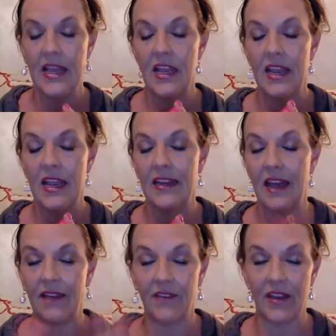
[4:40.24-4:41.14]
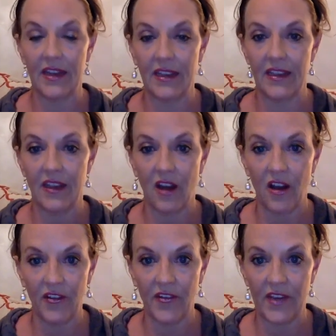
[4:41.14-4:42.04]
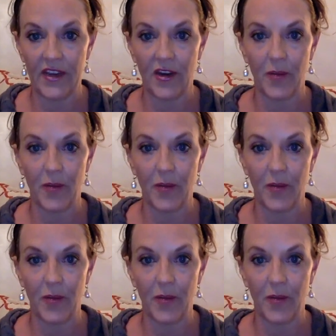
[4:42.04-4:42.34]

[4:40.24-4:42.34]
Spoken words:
And I've got to get off of here,